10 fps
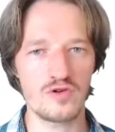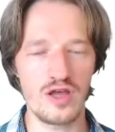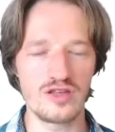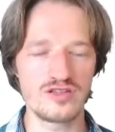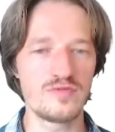
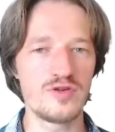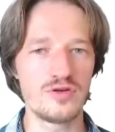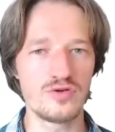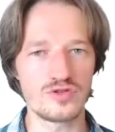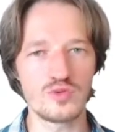and
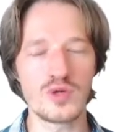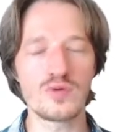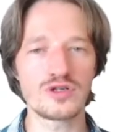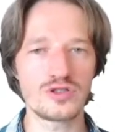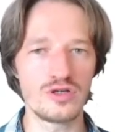CPUs do we
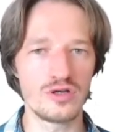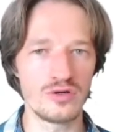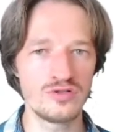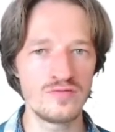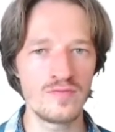want to
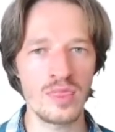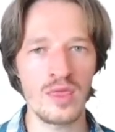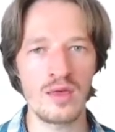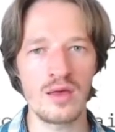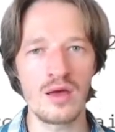use,
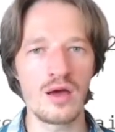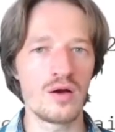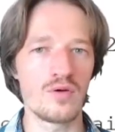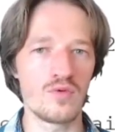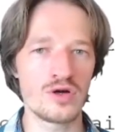
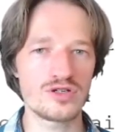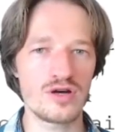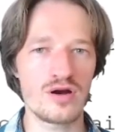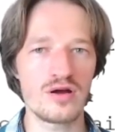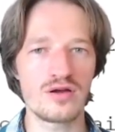what
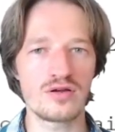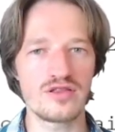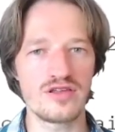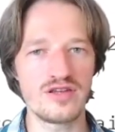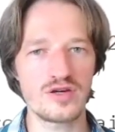are
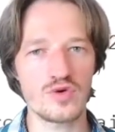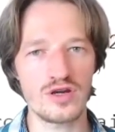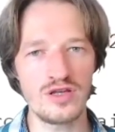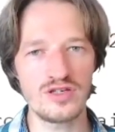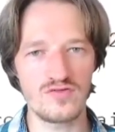the
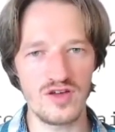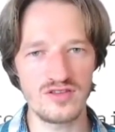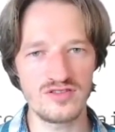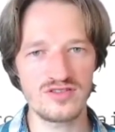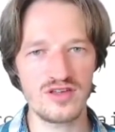network
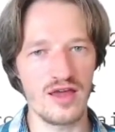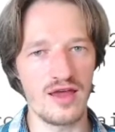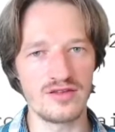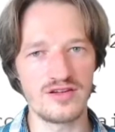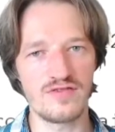interfaces
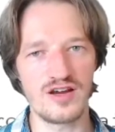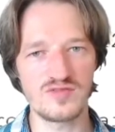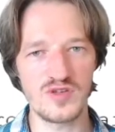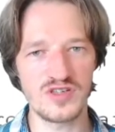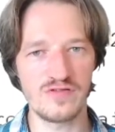and
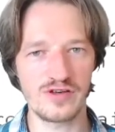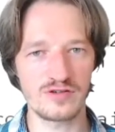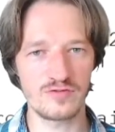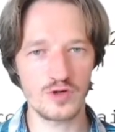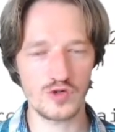device-specific
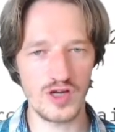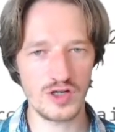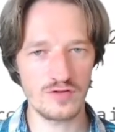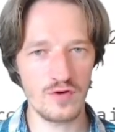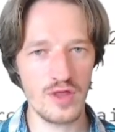
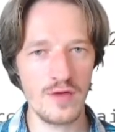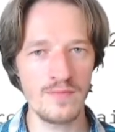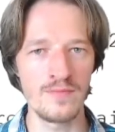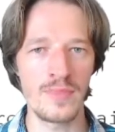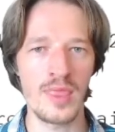configuration for them,
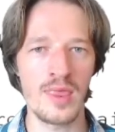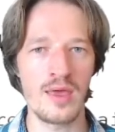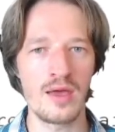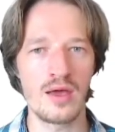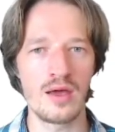
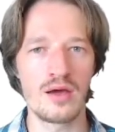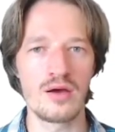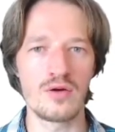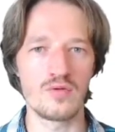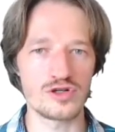
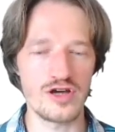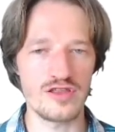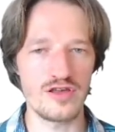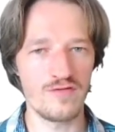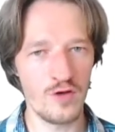what are
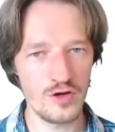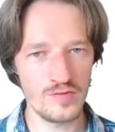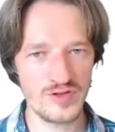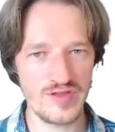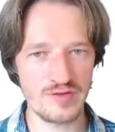the
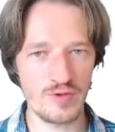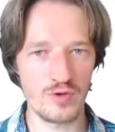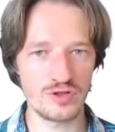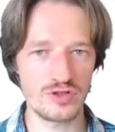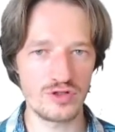volumes that we
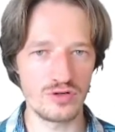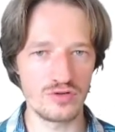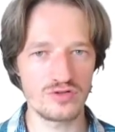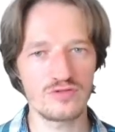want to use.